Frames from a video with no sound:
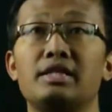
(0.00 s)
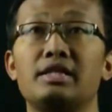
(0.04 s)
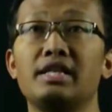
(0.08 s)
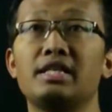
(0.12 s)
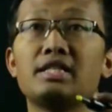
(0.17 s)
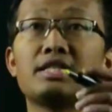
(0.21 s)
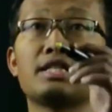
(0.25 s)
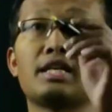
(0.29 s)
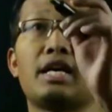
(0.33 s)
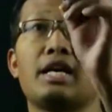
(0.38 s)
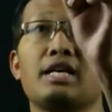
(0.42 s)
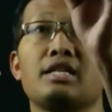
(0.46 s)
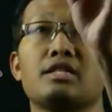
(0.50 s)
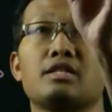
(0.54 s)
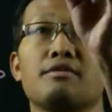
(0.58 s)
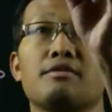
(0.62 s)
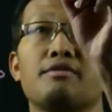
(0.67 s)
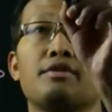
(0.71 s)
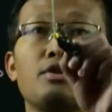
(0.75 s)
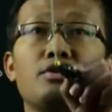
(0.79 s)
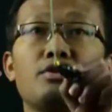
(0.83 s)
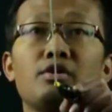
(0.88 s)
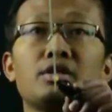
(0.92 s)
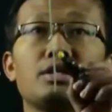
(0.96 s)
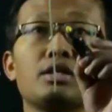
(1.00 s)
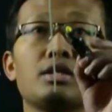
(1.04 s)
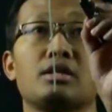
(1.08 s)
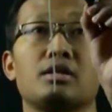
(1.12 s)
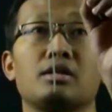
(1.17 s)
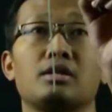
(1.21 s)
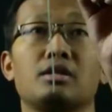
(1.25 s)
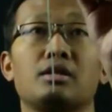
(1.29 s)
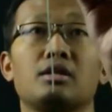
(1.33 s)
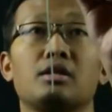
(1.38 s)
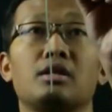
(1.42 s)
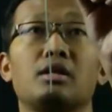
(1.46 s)
these kinds of
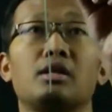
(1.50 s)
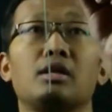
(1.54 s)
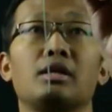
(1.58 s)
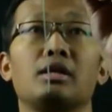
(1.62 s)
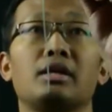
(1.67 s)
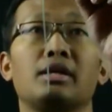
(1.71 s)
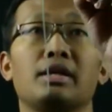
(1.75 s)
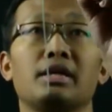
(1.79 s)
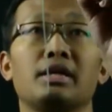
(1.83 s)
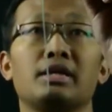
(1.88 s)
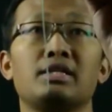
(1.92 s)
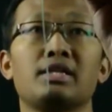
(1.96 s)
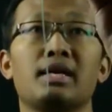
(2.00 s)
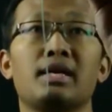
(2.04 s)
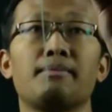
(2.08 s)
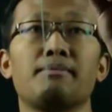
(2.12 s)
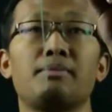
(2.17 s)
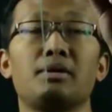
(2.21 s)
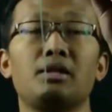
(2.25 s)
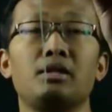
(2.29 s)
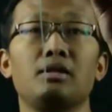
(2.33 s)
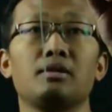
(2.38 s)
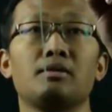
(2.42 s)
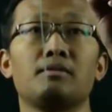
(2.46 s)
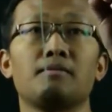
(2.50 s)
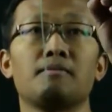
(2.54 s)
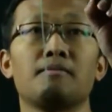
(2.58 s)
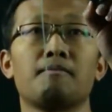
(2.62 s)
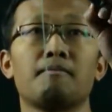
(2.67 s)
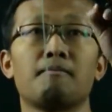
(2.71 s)
equation. Example,